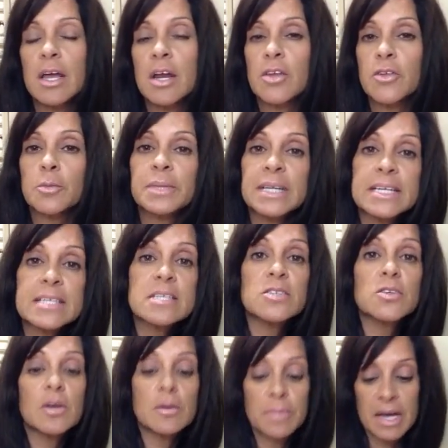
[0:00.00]
and other places,
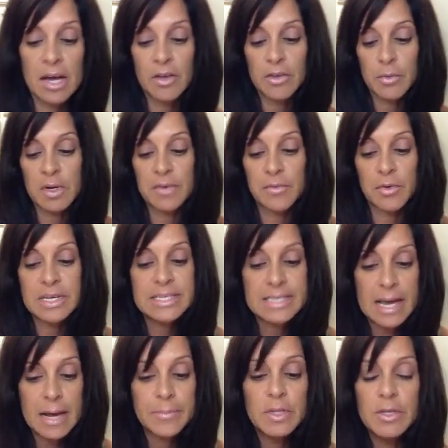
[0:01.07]
you can pick out three free
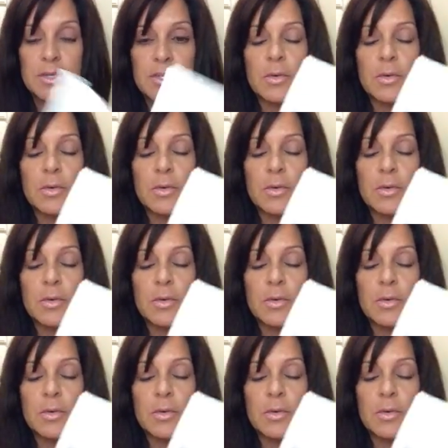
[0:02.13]
samples.